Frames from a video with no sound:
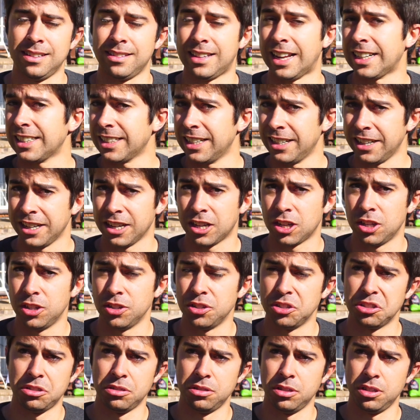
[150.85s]
That can
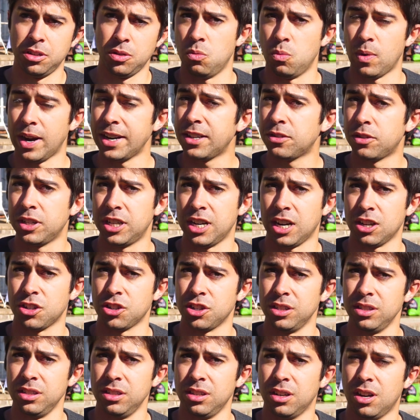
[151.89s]
include weight
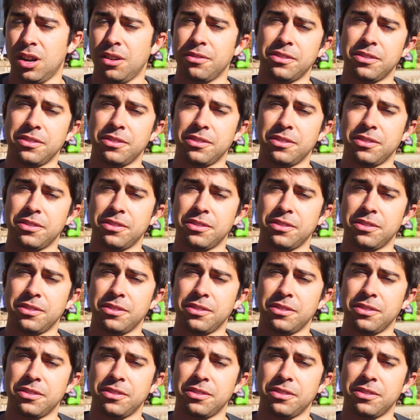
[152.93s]
reduction